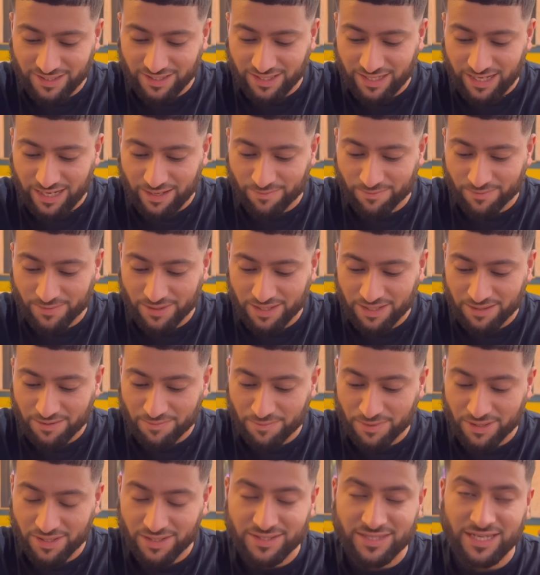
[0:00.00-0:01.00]
lamb,
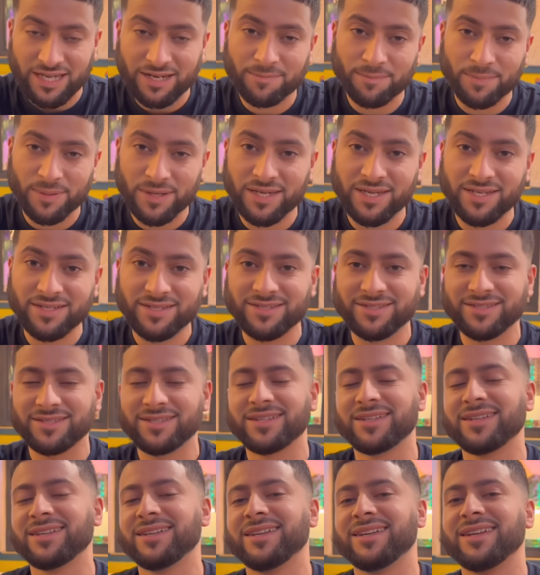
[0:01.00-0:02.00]
mince and peas.
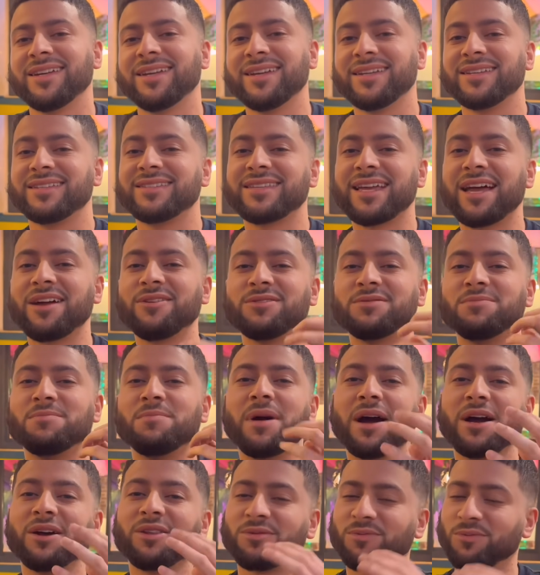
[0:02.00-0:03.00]
Sounds
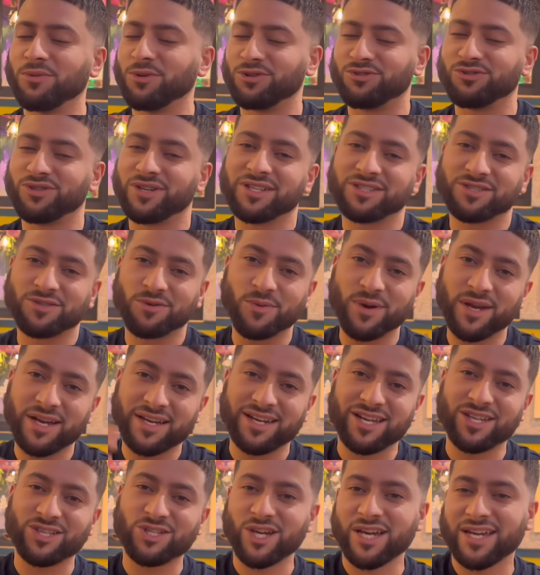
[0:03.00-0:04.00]
mouth-watering. So we're going
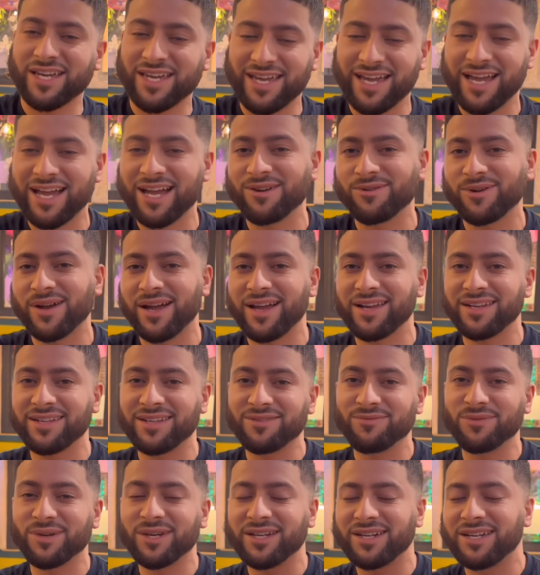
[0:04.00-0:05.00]
to check it out and
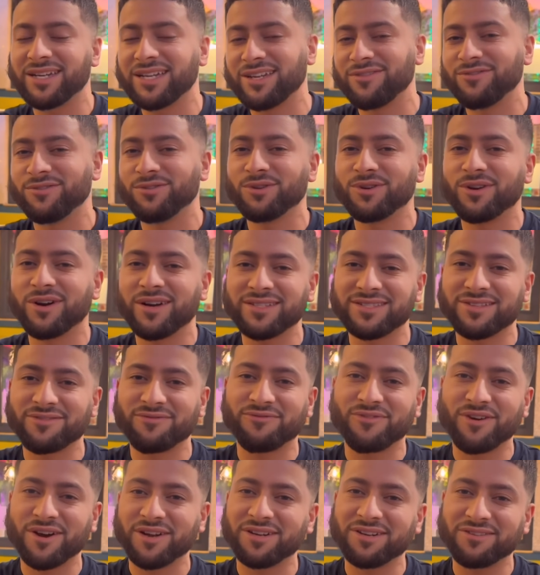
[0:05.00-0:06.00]
then we're going to give you guys a
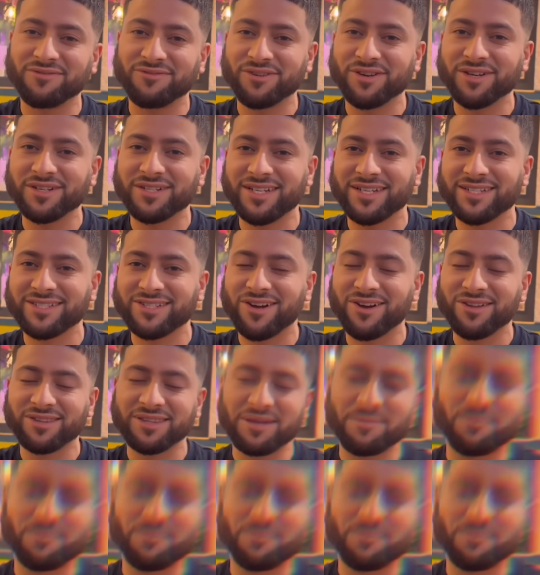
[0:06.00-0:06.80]
final verdict on their